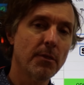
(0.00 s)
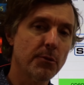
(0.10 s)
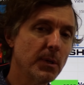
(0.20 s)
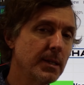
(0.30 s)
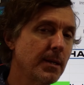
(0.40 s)

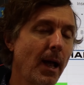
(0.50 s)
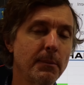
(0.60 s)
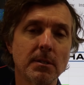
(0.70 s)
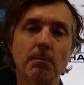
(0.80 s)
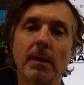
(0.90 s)
3
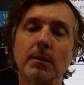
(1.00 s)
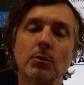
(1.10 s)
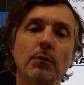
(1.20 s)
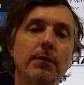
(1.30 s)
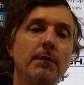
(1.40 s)
times as many
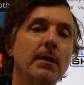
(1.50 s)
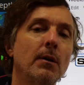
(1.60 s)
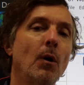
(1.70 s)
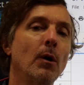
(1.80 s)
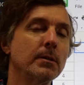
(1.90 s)
250
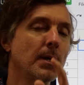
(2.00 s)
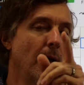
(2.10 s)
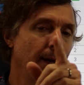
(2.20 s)
calls,